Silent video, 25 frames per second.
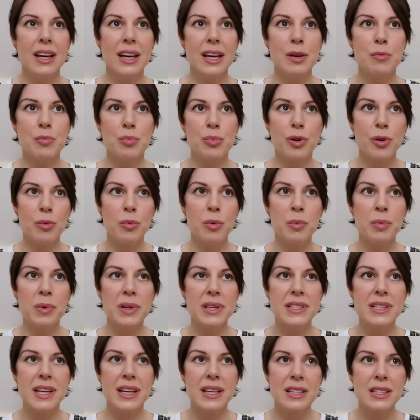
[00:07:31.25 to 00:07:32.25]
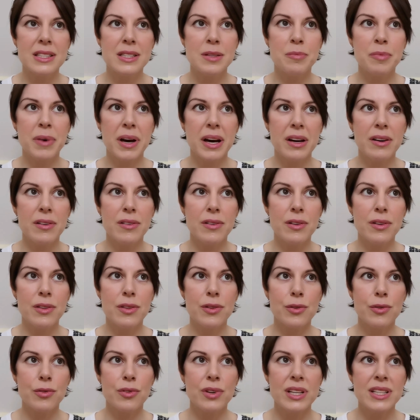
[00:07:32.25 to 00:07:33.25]
it probably takes about
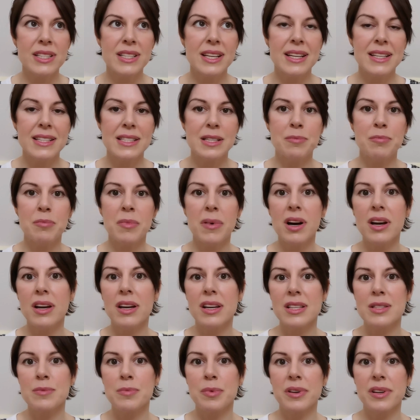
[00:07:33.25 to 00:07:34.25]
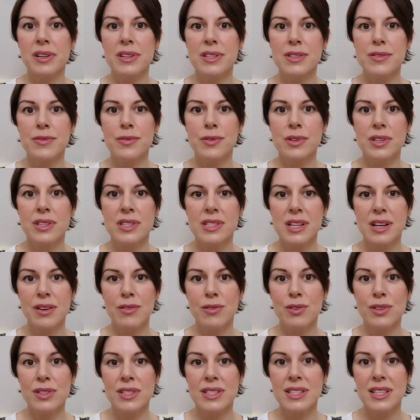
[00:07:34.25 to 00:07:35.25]
three days in my experience for the
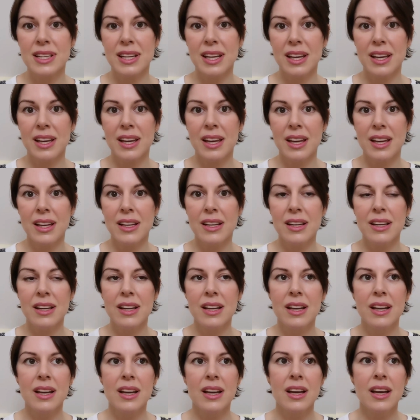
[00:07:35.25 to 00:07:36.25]
steroids to kick in.